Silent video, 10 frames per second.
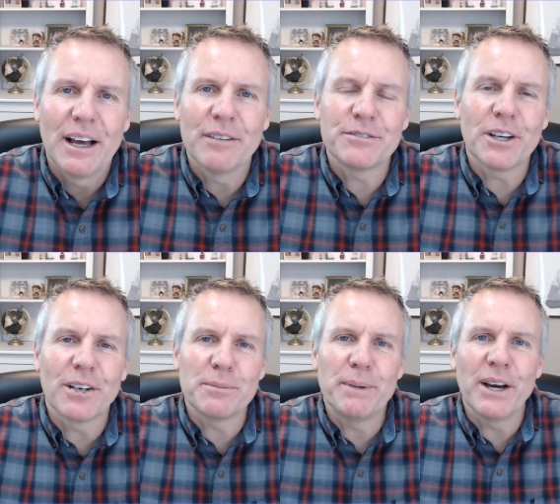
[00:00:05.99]
I've
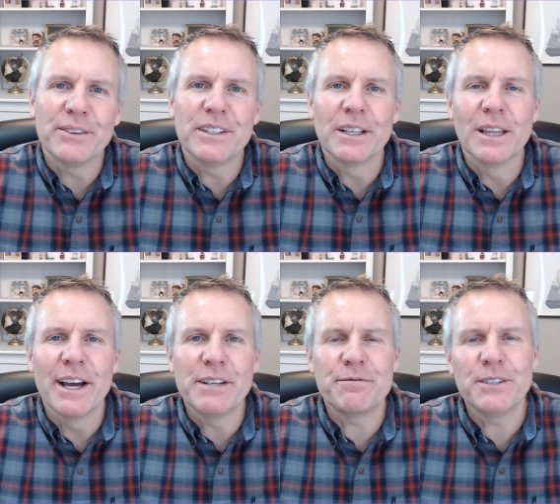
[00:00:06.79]
talked about the
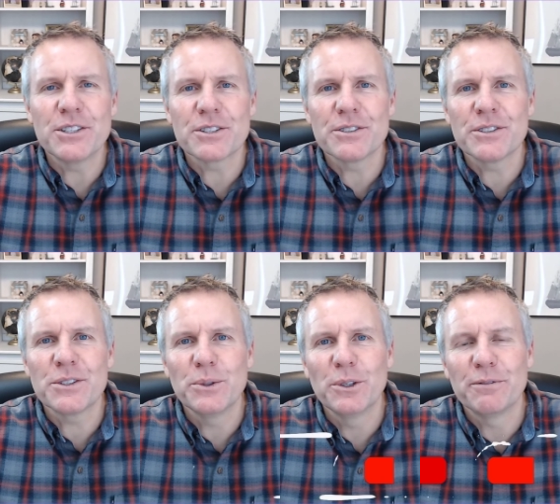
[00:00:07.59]
Align Features
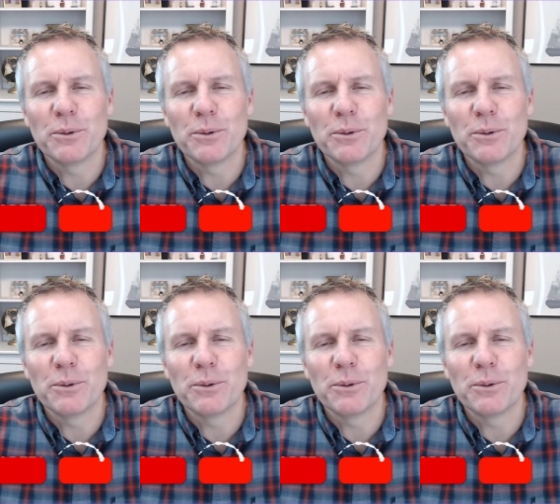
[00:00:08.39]
tool.